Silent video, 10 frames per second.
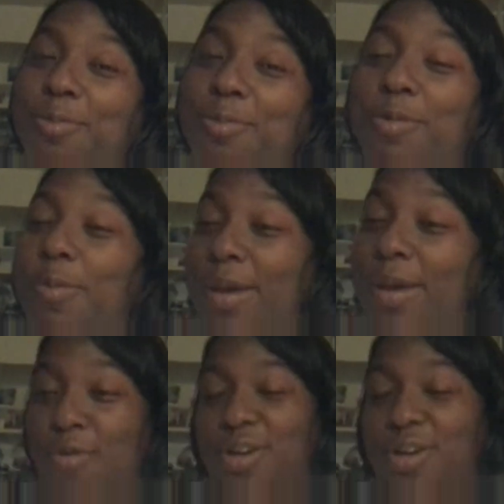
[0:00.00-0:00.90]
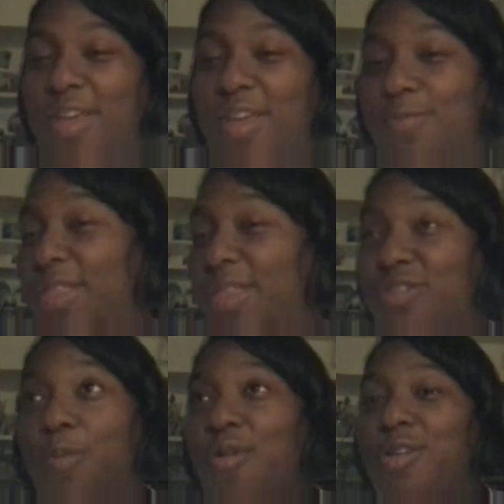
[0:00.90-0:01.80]
We were big Borders fans, but there's
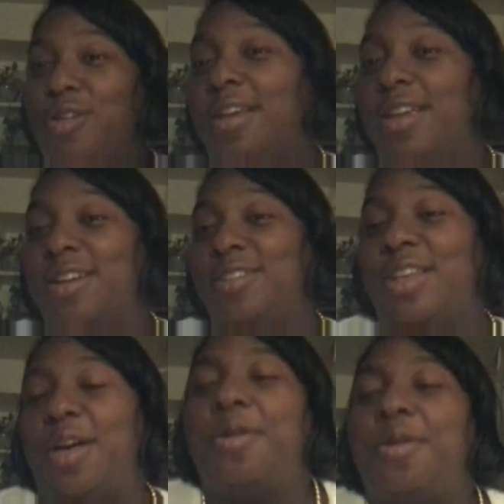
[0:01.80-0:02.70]
no Borders out here, so.